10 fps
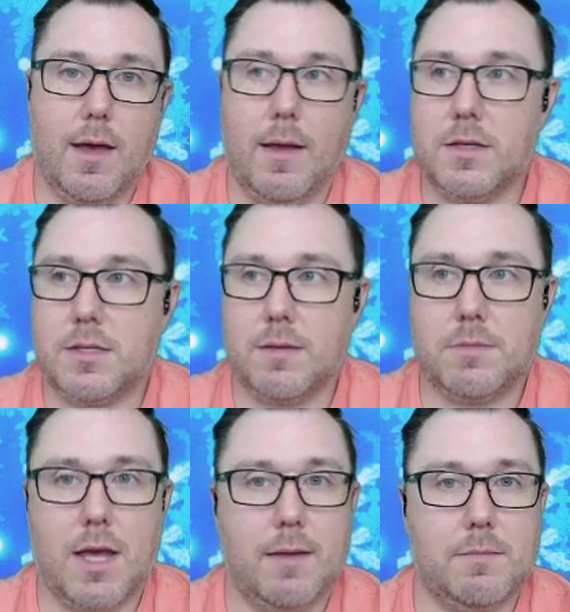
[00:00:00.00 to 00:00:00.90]

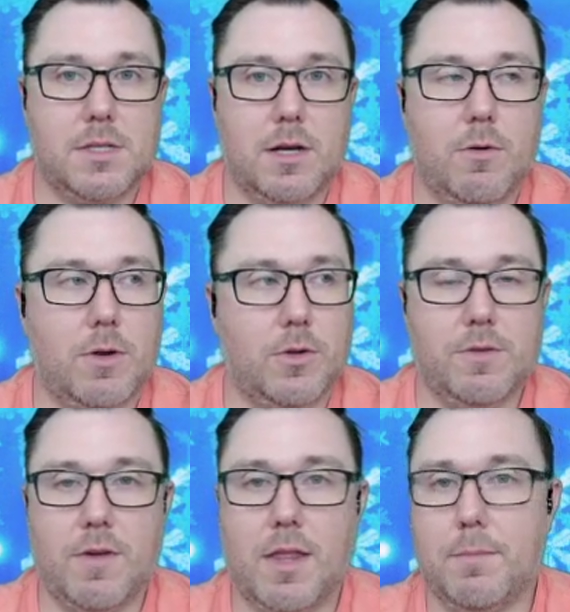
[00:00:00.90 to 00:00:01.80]
Sometimes, it'll
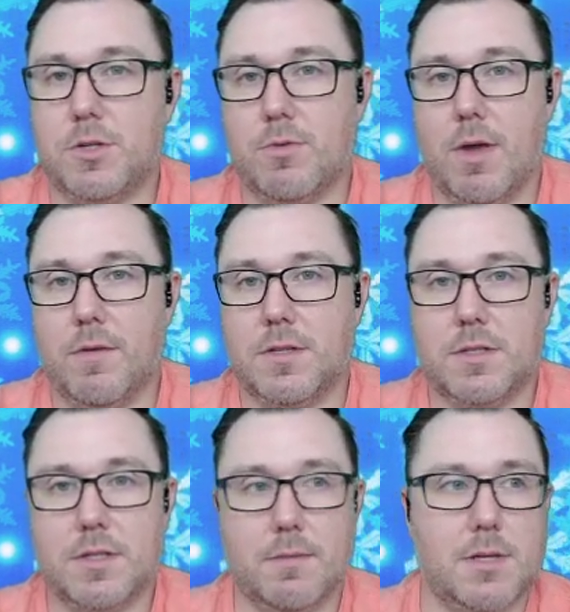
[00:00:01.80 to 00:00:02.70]
develop a drift.
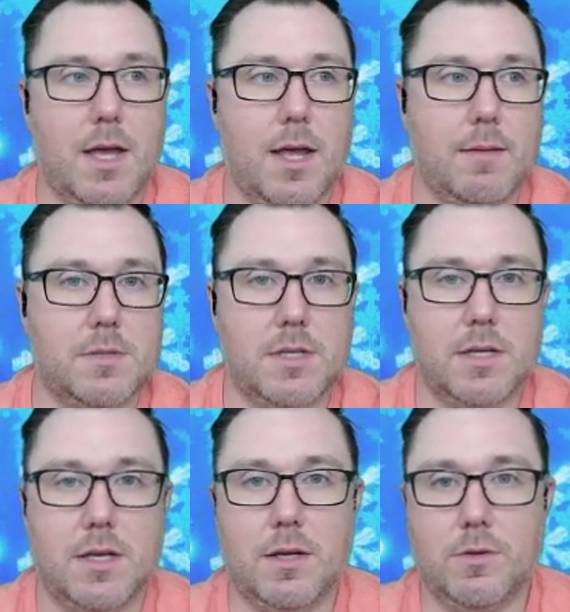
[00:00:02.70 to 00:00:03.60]
Sometimes
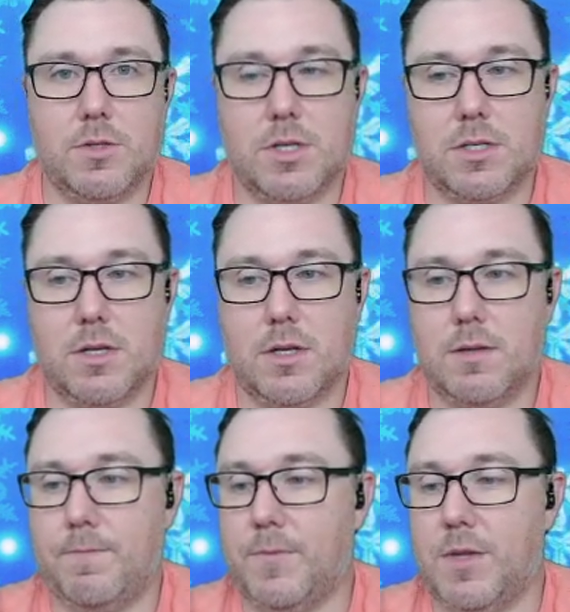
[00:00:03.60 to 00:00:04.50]
it'll just,
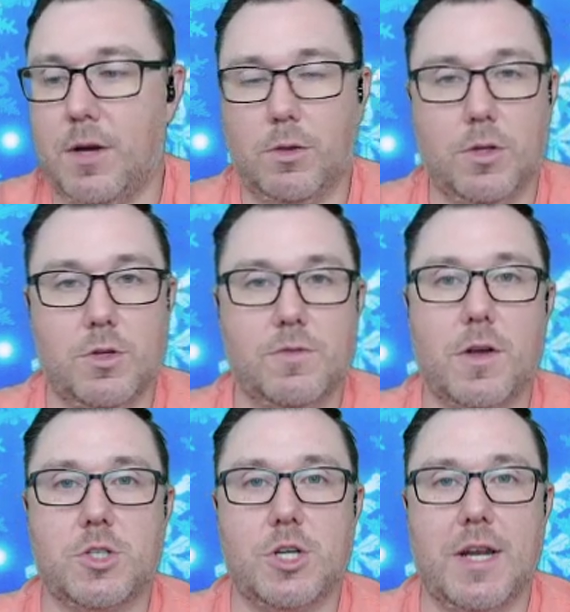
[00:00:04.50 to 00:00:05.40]
lose
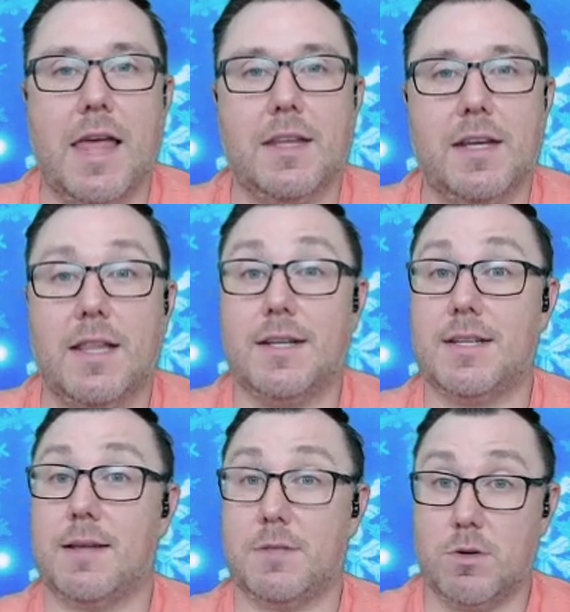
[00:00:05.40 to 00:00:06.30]
functionality. A lot of
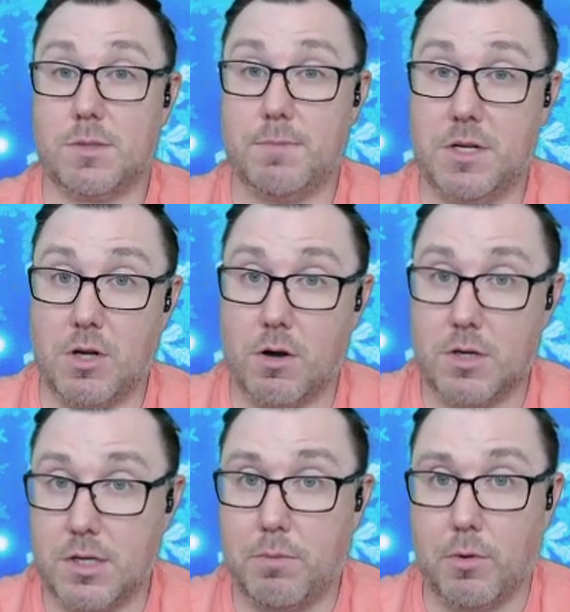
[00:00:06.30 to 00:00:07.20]
times the USB
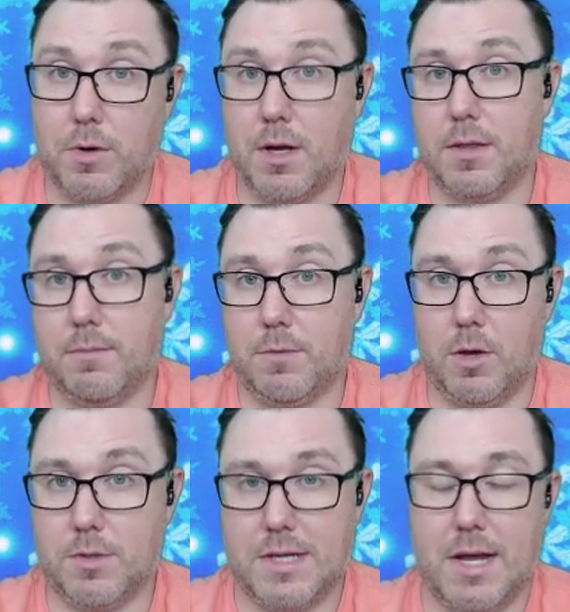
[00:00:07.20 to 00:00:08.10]
charging port on them
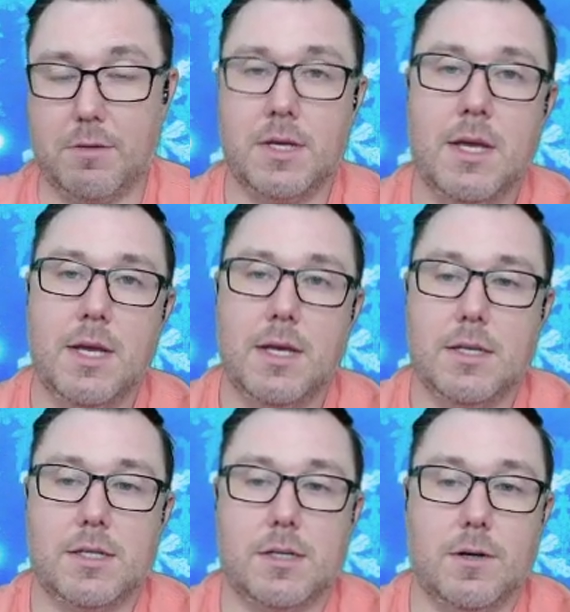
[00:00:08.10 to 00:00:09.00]
goes out.
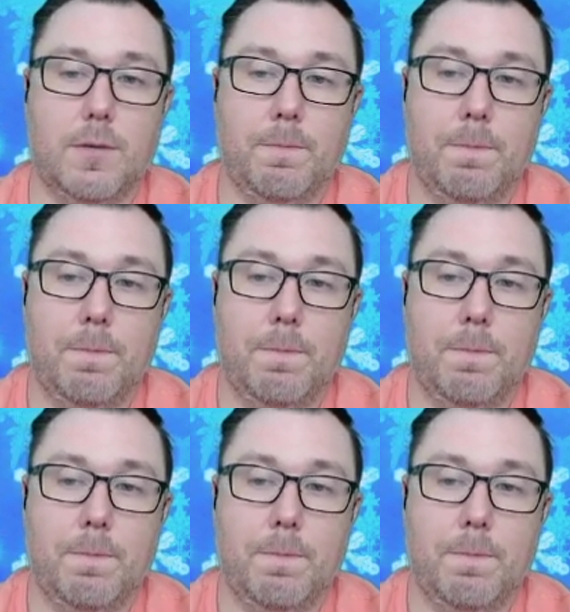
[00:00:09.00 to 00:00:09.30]
So,